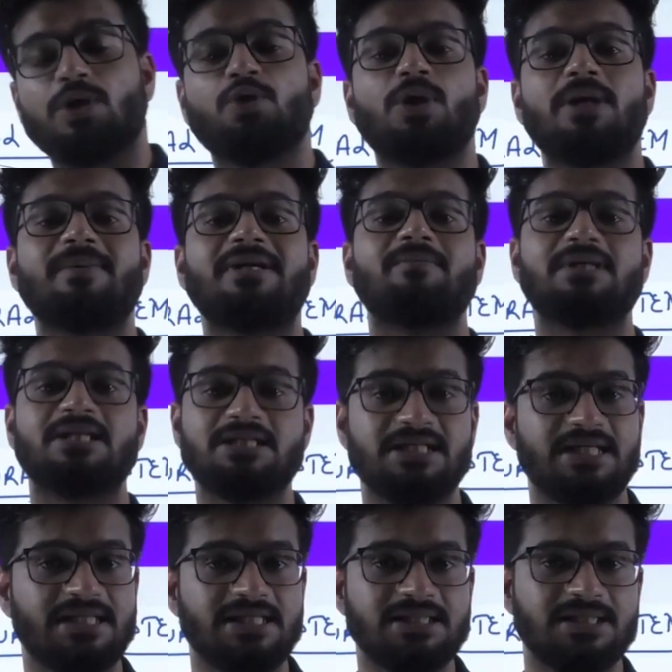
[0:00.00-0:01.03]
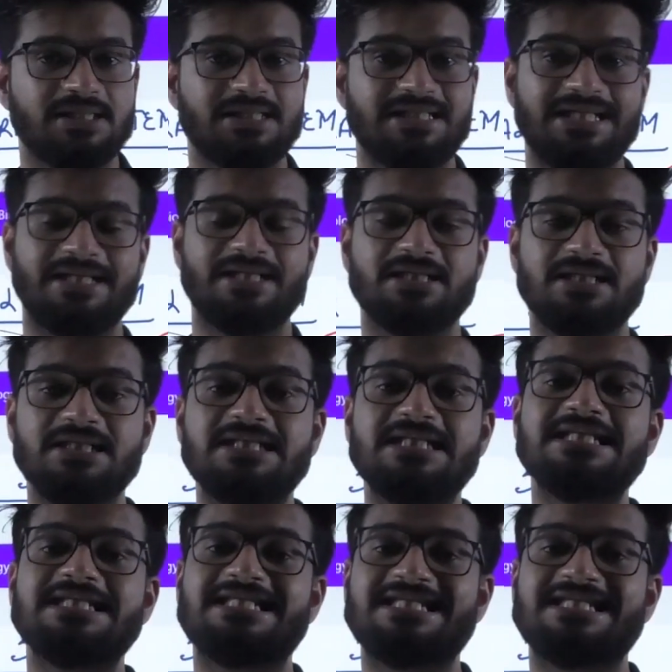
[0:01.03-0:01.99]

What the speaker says: what do I mean by the CNS? CNS is the